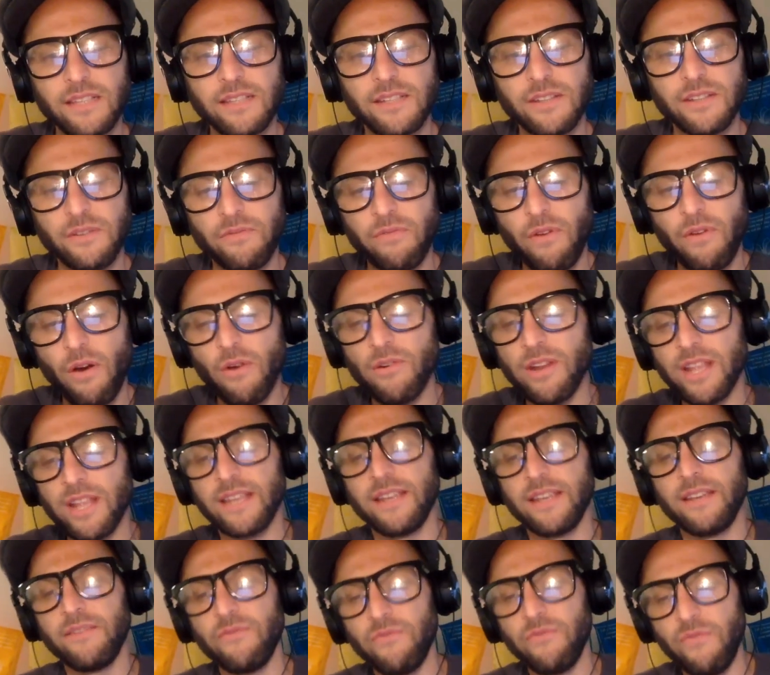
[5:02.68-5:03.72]

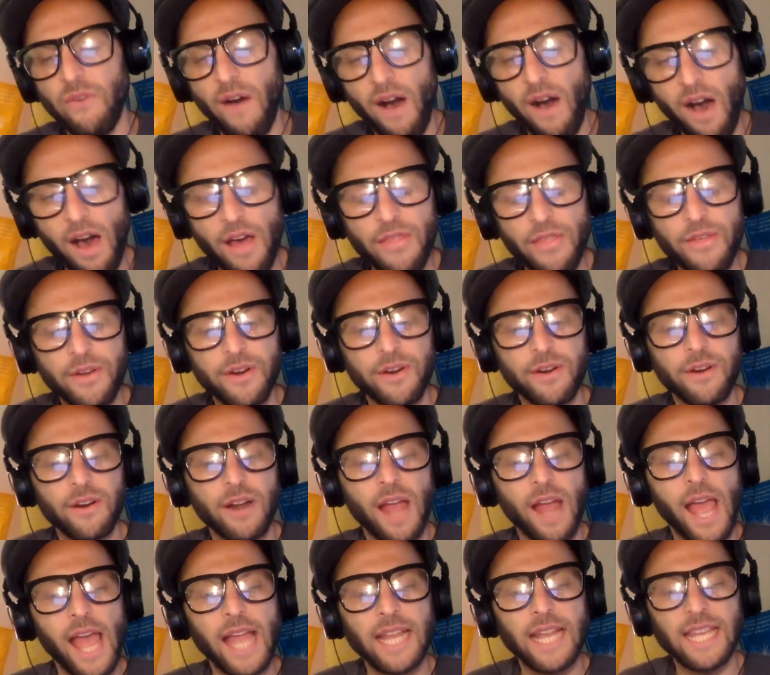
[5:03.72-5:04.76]
devoted
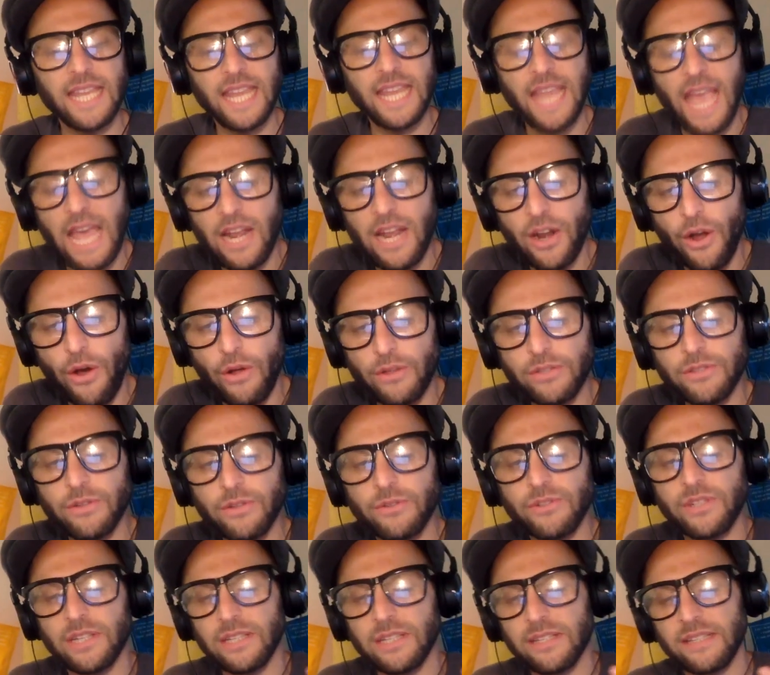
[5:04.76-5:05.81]
father, and yet also
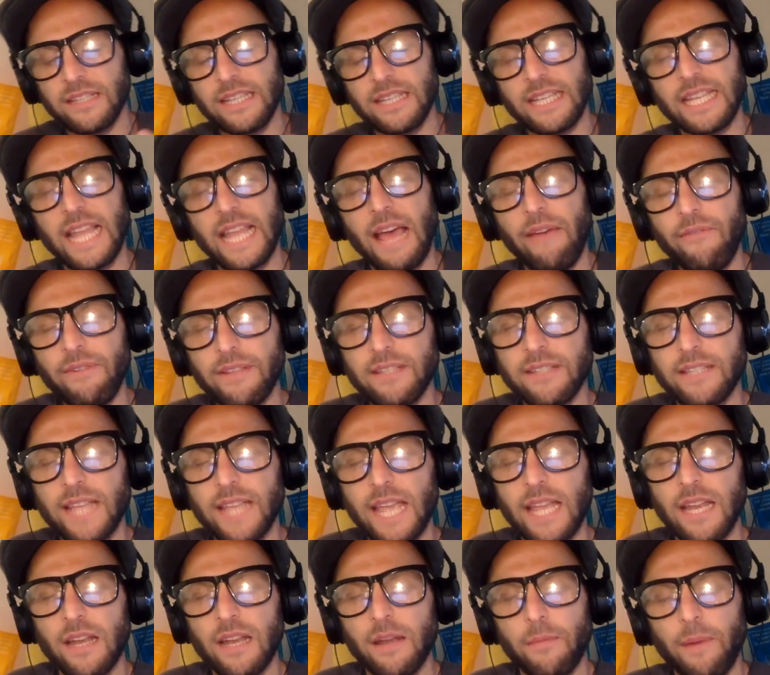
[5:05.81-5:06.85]
just
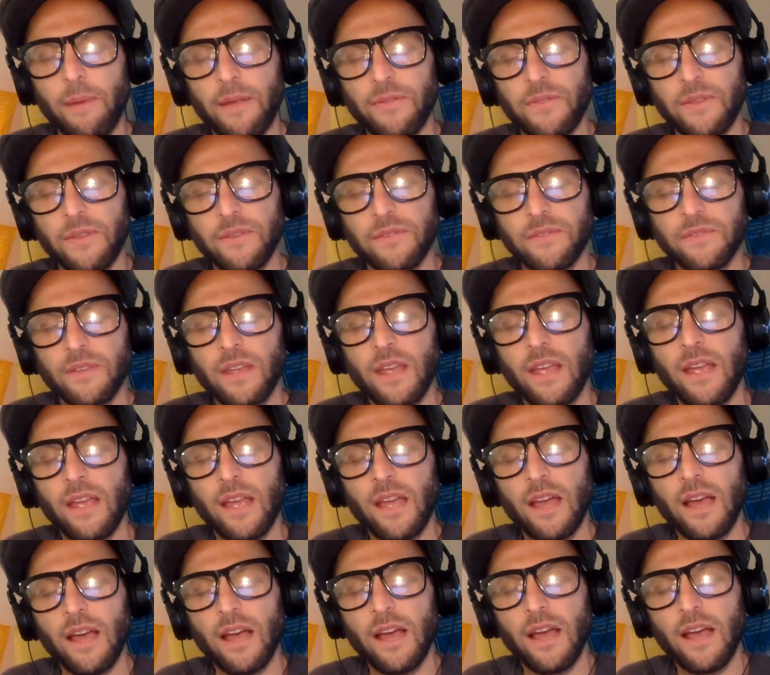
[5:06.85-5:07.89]
devastated about this,
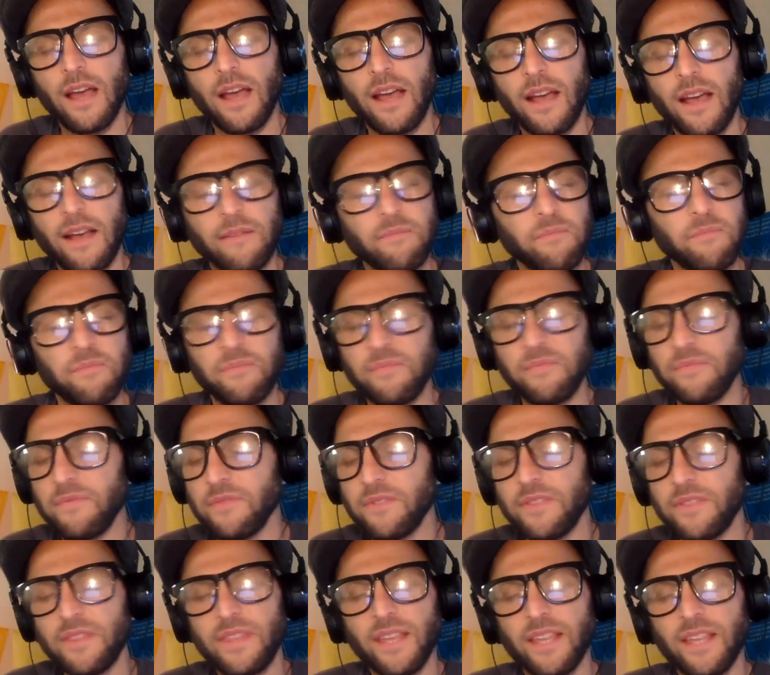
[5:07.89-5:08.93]

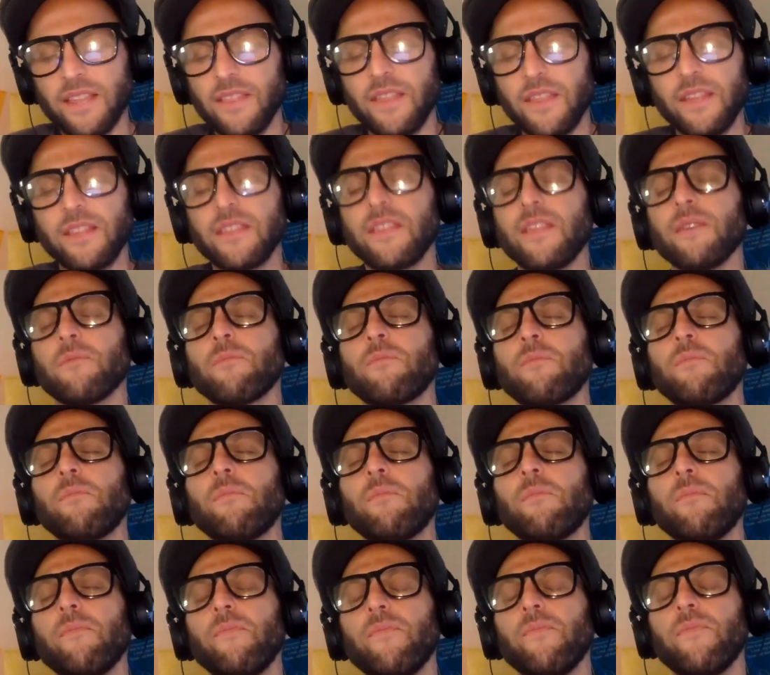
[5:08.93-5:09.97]
the
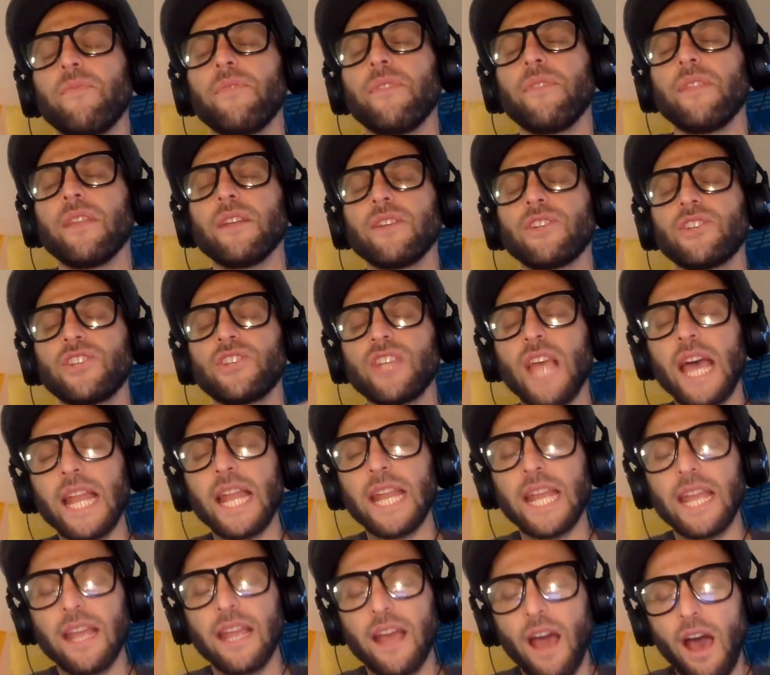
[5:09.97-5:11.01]

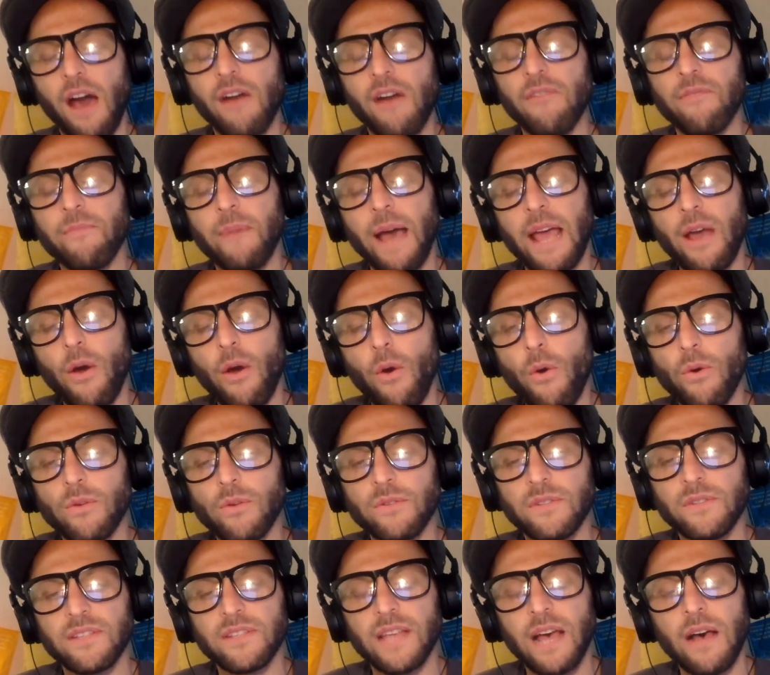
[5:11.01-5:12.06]
shedding of my old
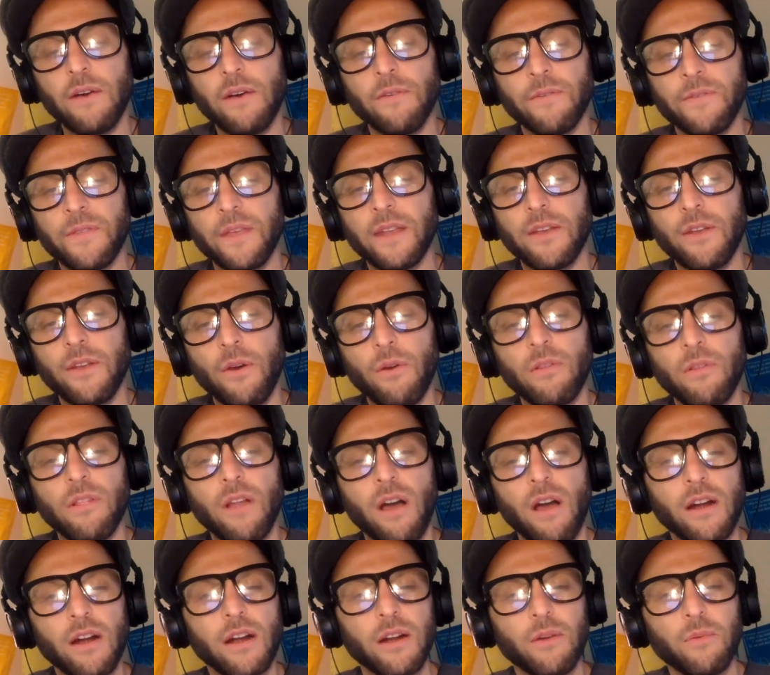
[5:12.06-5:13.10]
self that no
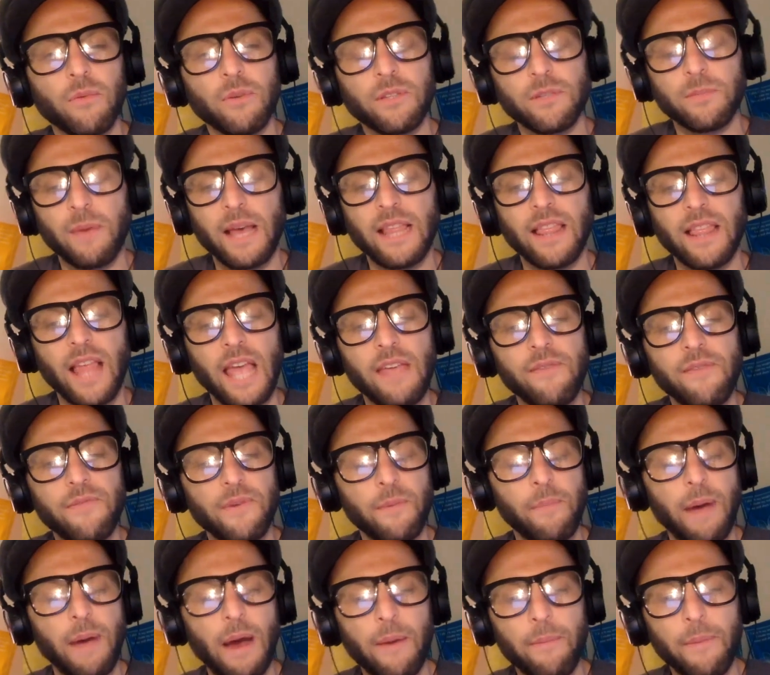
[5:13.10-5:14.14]
longer was my life
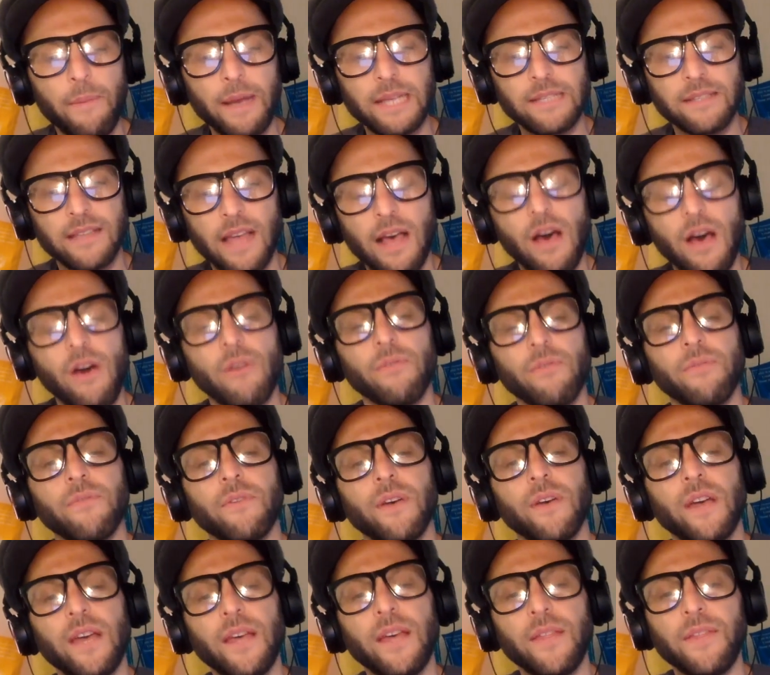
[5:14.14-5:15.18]
about myself.
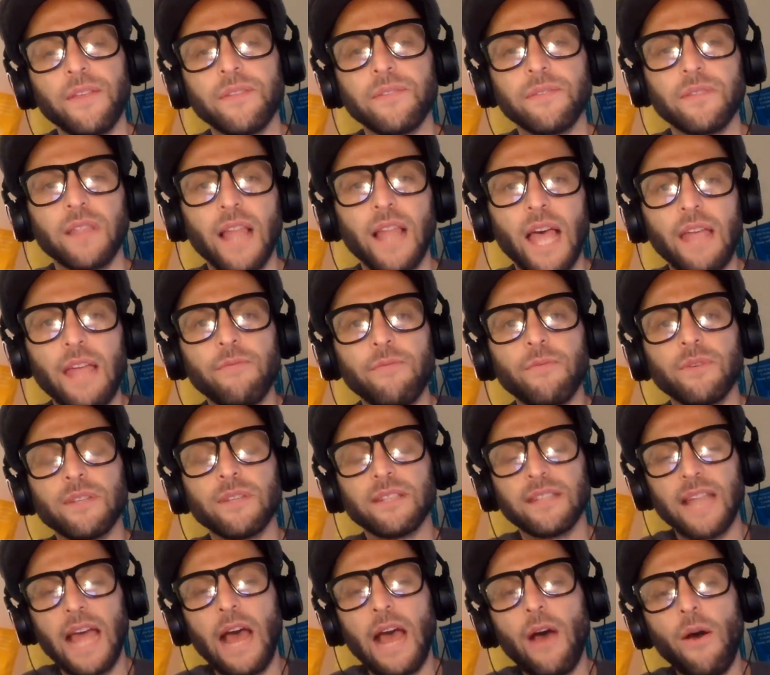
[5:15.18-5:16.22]
this life was
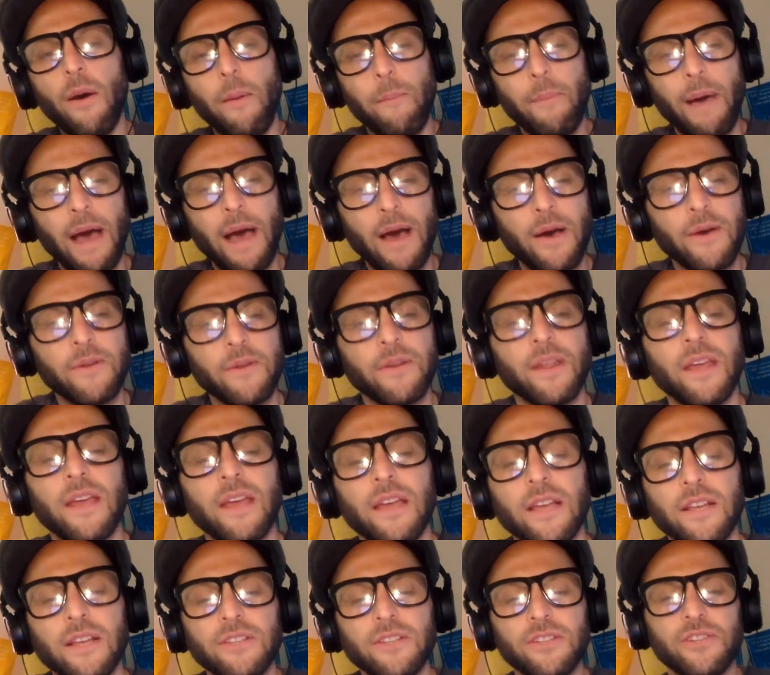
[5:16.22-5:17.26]
now about
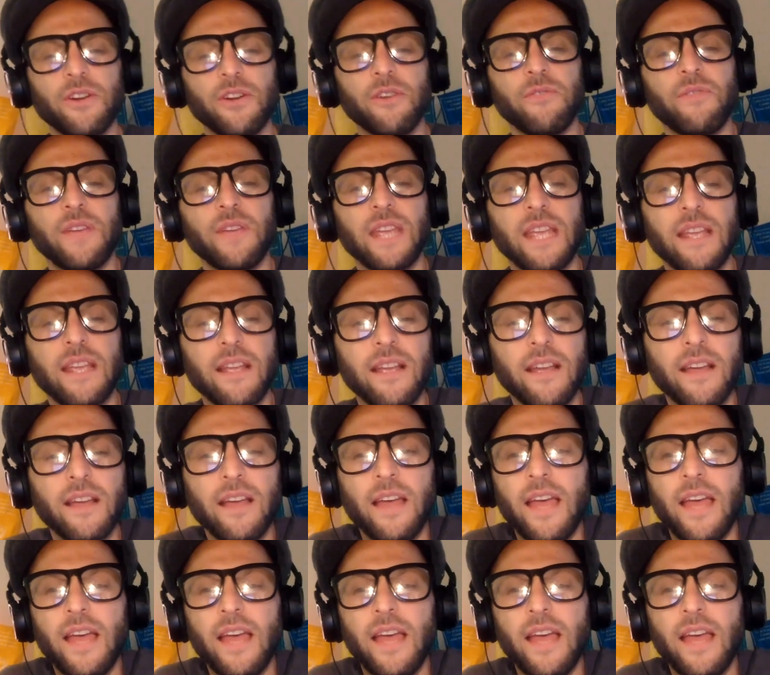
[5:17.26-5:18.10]
serving